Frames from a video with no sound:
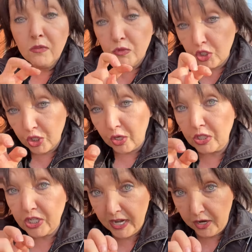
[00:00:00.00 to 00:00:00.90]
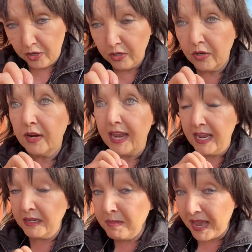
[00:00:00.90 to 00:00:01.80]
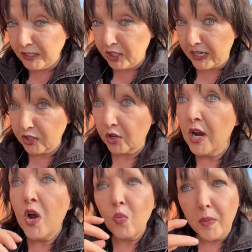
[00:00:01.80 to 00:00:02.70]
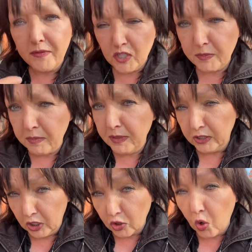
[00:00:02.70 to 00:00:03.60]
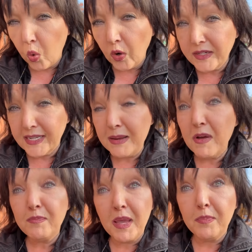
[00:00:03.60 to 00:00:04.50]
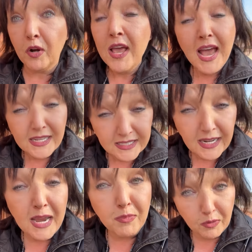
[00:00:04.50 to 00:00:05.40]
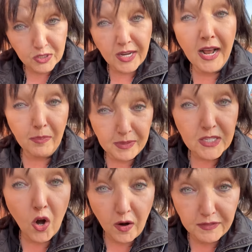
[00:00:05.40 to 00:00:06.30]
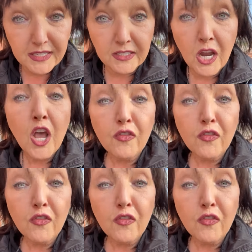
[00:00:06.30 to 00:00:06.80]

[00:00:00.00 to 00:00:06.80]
church here in Manchester where we've just been building a core team of people as laborers to help us harvest